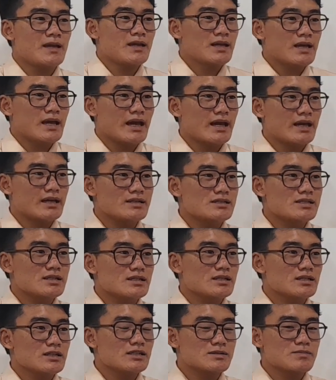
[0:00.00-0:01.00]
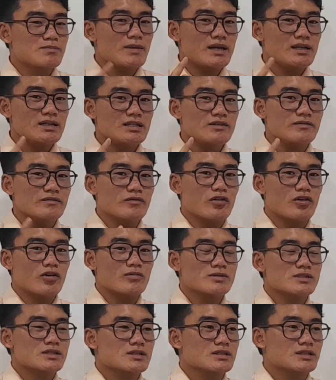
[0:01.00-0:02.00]
and it mainly
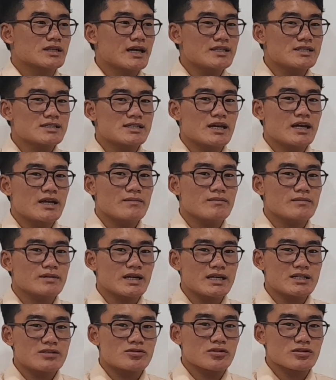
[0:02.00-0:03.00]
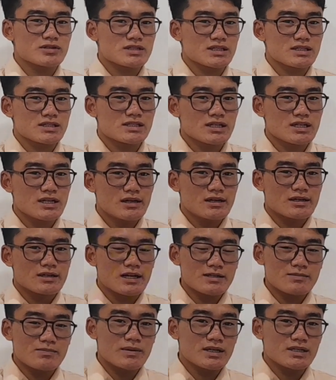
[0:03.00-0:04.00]
involves right time, right dosage,
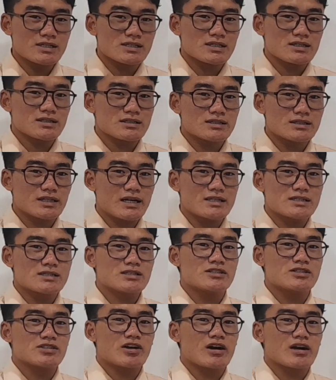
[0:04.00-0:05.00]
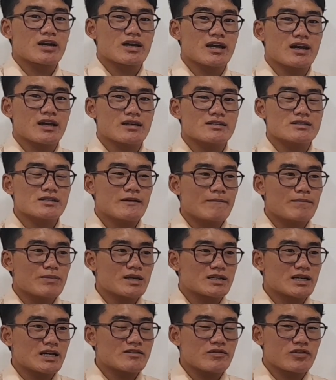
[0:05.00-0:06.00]
right patient, right drug, and
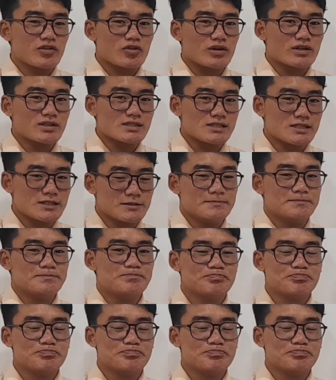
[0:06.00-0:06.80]
right frequency.